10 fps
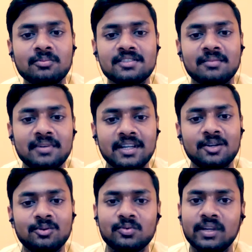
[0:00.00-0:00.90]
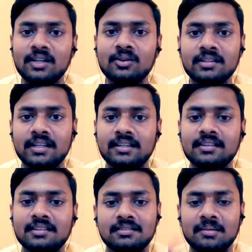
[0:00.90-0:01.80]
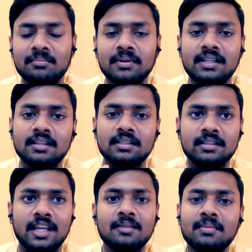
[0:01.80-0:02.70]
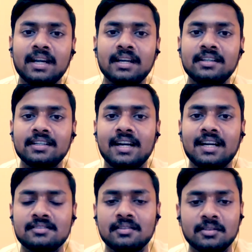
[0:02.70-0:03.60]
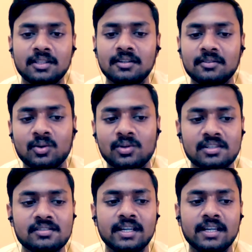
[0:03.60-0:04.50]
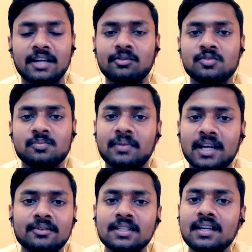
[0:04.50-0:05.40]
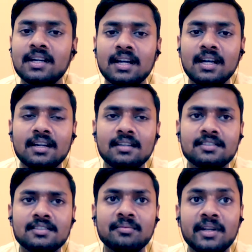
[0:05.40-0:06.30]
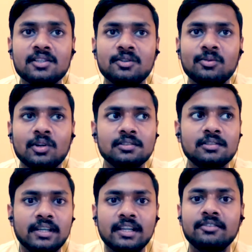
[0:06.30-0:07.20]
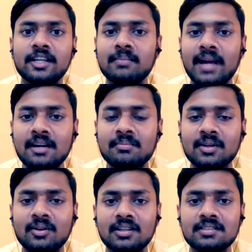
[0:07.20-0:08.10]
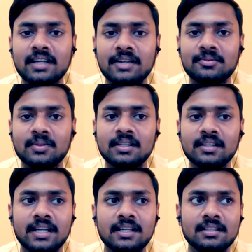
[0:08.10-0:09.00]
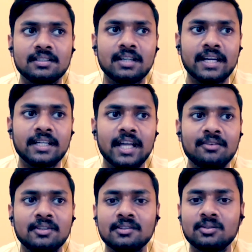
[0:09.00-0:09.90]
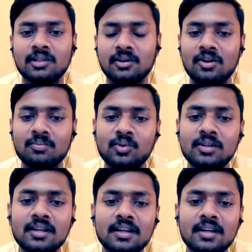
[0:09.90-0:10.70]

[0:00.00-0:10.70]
me. Someday it was very good that the company came and it asked the question that I was prepared with. Some days it was really very bad because I feel like uh, I dived into the wrong pool,